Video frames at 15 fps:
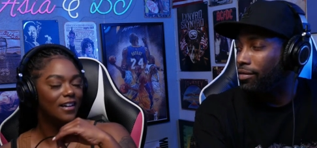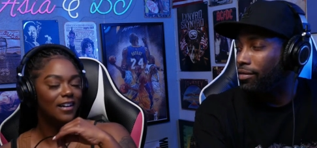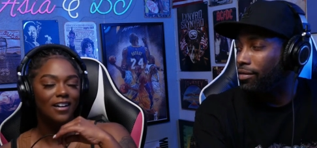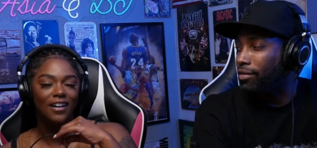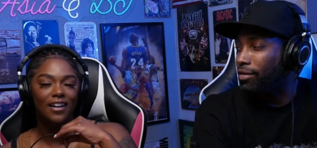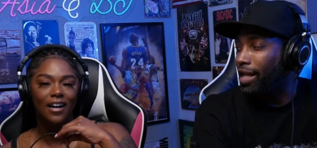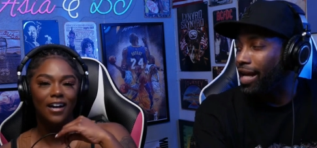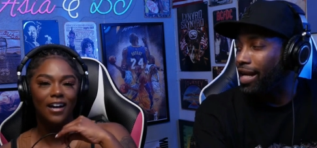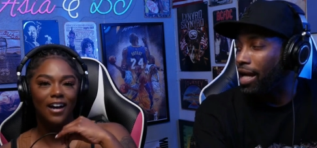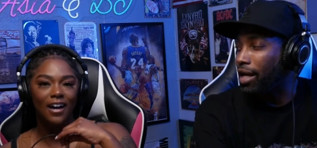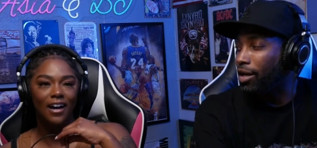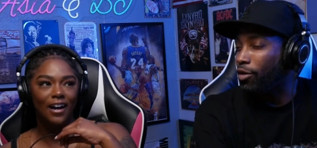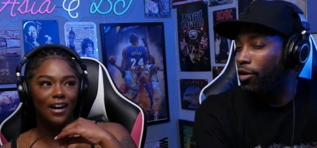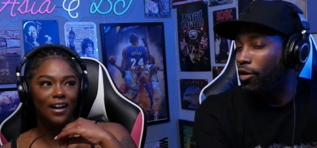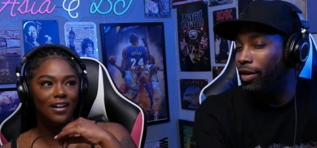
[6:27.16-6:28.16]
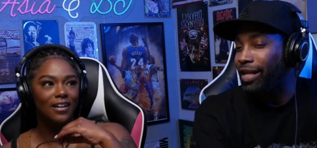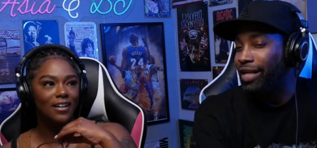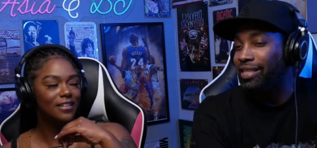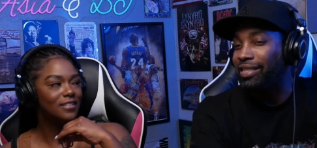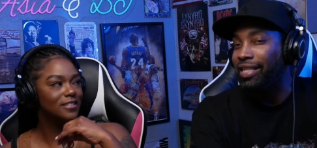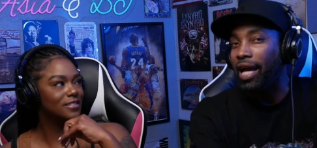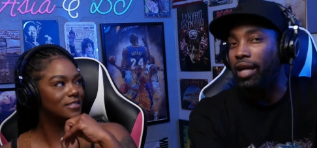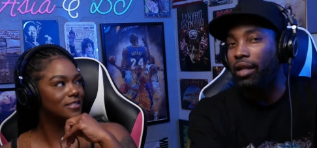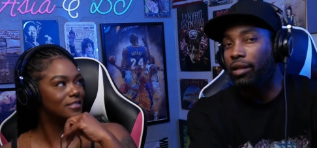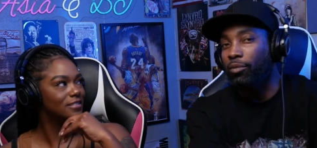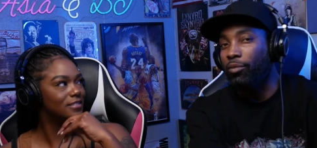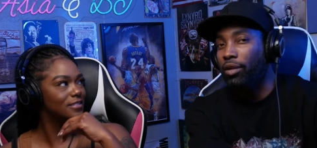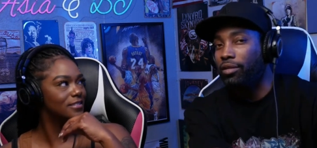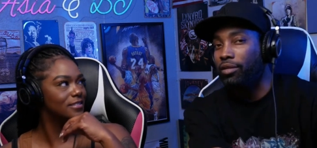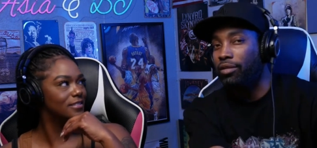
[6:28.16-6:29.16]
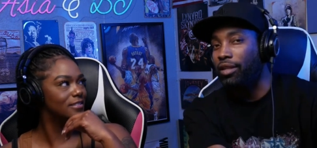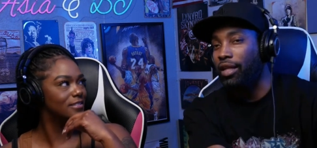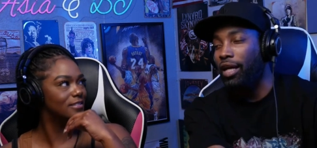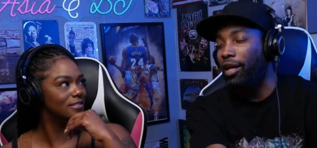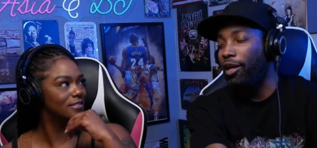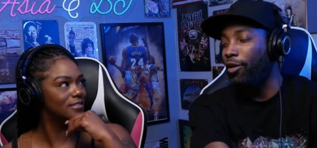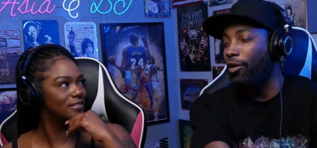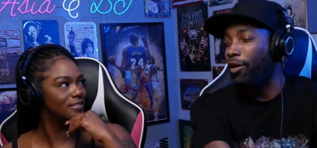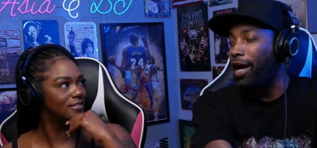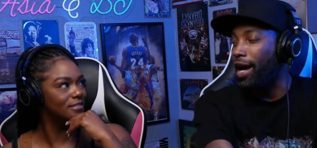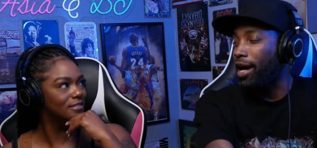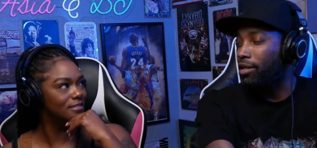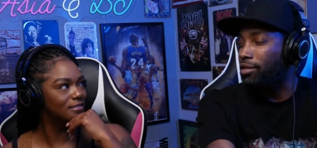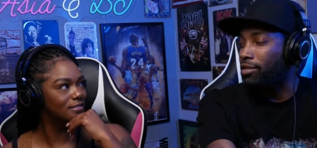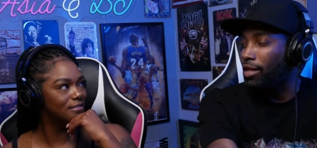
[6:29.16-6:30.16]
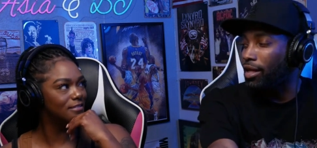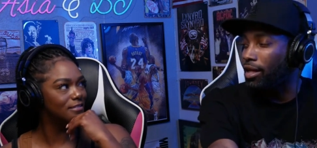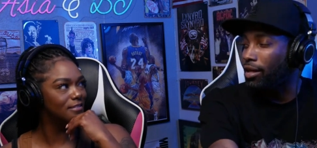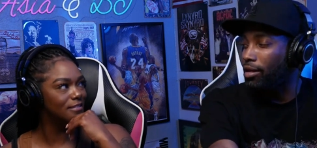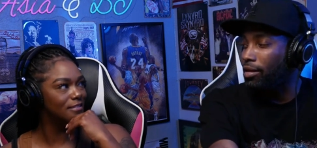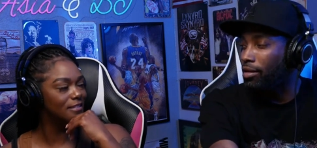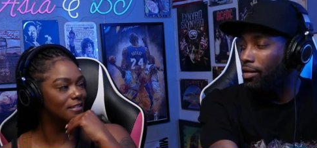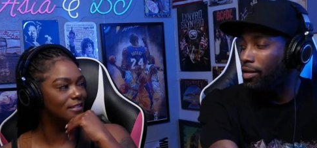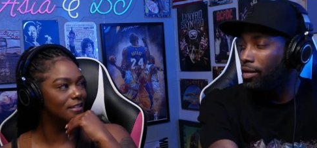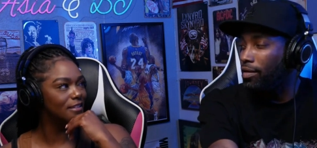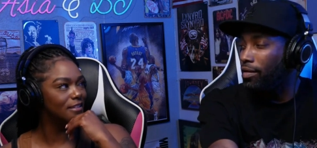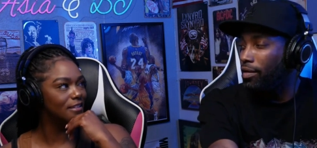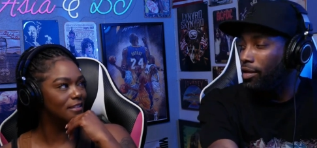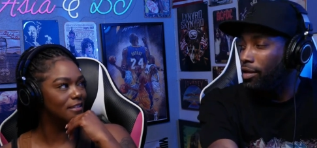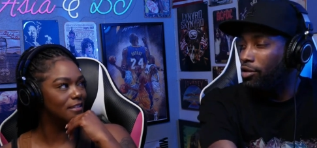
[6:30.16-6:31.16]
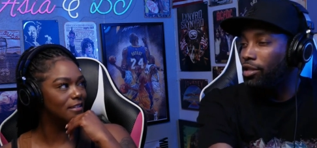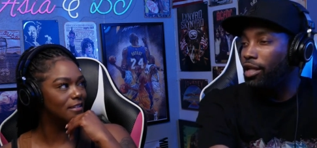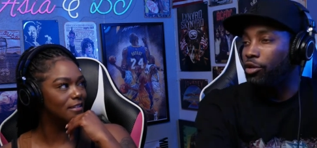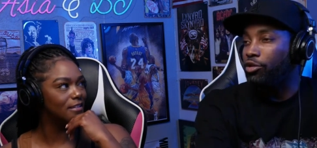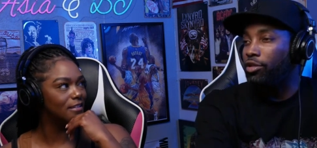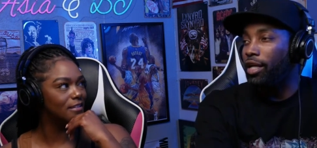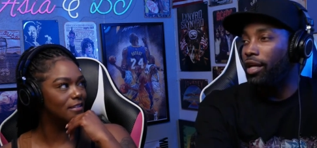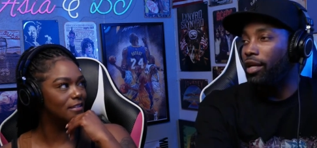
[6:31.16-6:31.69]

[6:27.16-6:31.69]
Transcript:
Speaker 1: Like not knowing exactly what to say or how to say it. Just like you said,